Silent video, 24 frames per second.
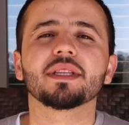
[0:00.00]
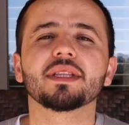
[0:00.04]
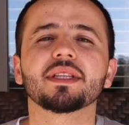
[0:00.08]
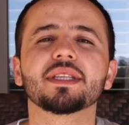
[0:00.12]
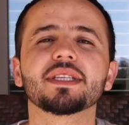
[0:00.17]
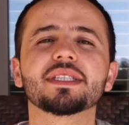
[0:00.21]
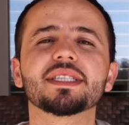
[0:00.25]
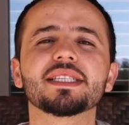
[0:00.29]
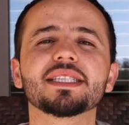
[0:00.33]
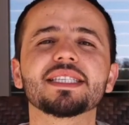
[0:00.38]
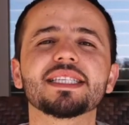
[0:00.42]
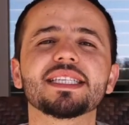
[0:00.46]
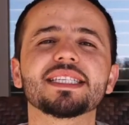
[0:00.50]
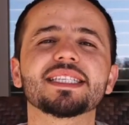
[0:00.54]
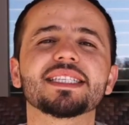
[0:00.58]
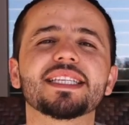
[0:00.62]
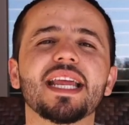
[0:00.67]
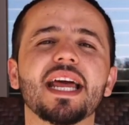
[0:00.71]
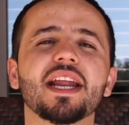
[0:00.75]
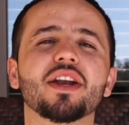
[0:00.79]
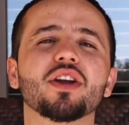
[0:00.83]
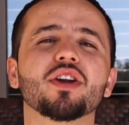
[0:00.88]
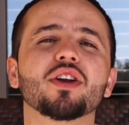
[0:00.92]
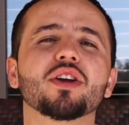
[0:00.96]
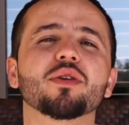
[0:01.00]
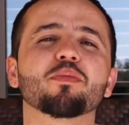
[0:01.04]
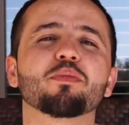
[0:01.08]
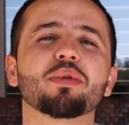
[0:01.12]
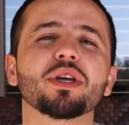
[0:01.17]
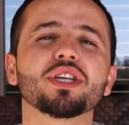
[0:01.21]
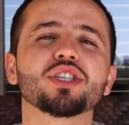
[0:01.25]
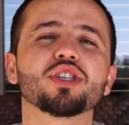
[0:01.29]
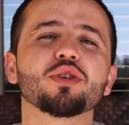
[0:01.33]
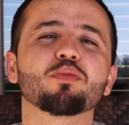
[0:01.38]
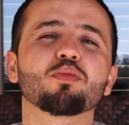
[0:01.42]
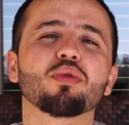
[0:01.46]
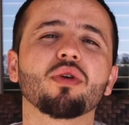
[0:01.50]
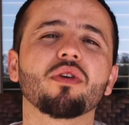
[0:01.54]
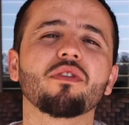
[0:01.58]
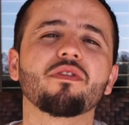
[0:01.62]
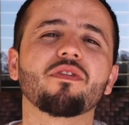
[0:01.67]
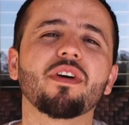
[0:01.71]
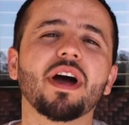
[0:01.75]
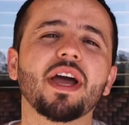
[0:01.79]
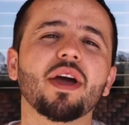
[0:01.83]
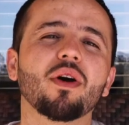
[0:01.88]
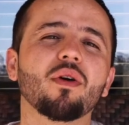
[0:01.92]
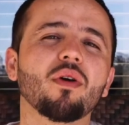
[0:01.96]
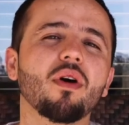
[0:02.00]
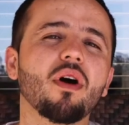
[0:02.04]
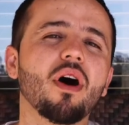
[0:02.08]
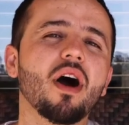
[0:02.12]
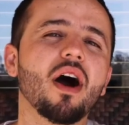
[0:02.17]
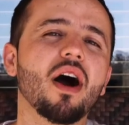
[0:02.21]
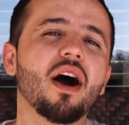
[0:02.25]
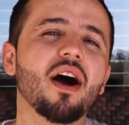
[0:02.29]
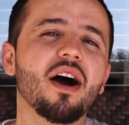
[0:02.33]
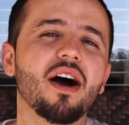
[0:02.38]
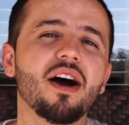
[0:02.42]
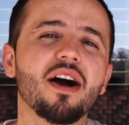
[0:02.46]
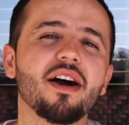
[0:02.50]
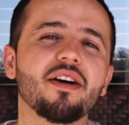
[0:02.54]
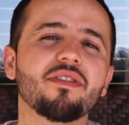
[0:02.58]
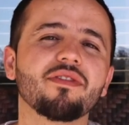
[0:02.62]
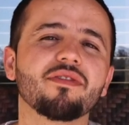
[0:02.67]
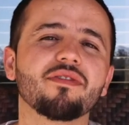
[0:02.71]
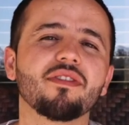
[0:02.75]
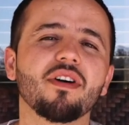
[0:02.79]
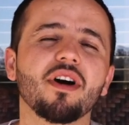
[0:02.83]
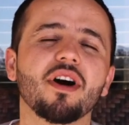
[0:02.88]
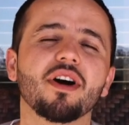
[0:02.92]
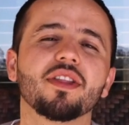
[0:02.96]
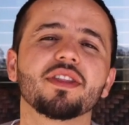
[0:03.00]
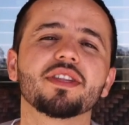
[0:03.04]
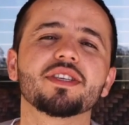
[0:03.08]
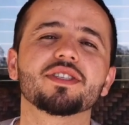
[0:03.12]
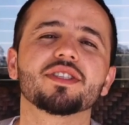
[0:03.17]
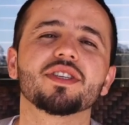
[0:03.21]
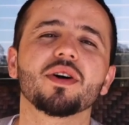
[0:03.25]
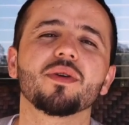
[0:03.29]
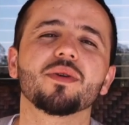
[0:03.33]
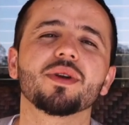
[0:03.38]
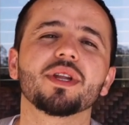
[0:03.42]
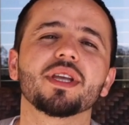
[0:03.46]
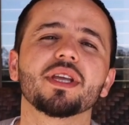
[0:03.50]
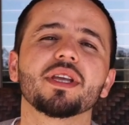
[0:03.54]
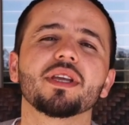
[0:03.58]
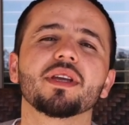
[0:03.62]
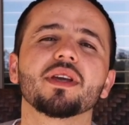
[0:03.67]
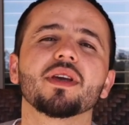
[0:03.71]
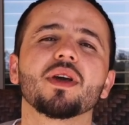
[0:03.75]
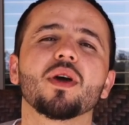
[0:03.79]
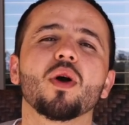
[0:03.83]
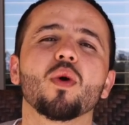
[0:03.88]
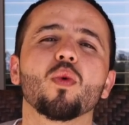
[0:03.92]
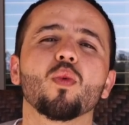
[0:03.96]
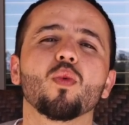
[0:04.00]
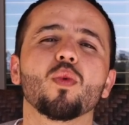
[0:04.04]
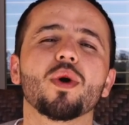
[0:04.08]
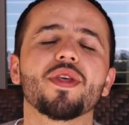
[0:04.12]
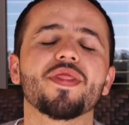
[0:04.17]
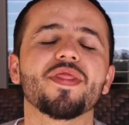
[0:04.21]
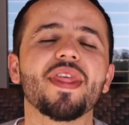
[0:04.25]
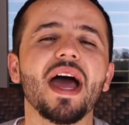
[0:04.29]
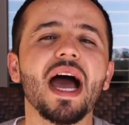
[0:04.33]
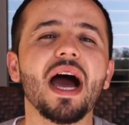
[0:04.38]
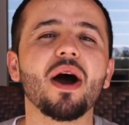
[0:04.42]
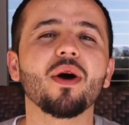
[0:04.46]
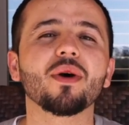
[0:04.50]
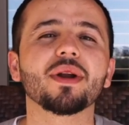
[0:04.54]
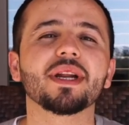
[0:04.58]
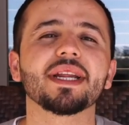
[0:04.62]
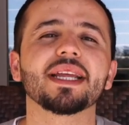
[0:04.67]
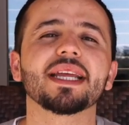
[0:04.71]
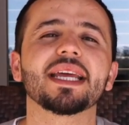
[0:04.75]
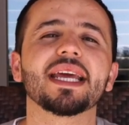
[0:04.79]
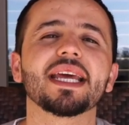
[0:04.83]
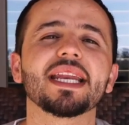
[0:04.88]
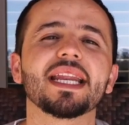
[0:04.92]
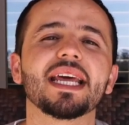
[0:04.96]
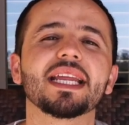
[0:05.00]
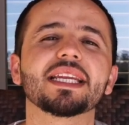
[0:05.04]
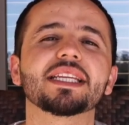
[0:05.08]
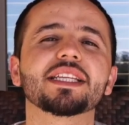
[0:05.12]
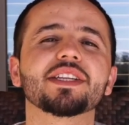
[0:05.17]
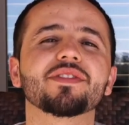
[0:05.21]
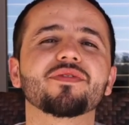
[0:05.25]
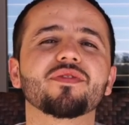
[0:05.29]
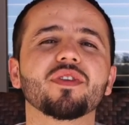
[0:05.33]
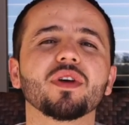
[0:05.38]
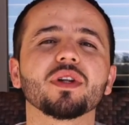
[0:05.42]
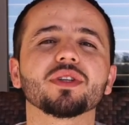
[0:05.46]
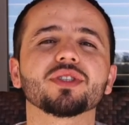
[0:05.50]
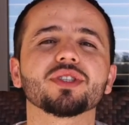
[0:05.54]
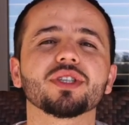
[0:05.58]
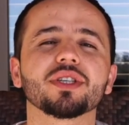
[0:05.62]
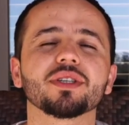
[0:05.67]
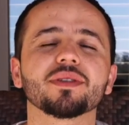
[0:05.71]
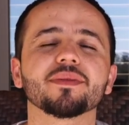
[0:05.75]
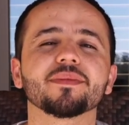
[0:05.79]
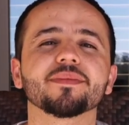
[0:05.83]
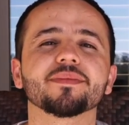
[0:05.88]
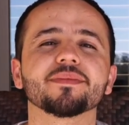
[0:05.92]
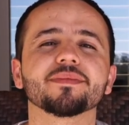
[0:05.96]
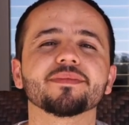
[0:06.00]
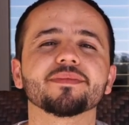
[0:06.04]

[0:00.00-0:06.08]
This is the standard picture profile off on the Sony without an ND filter.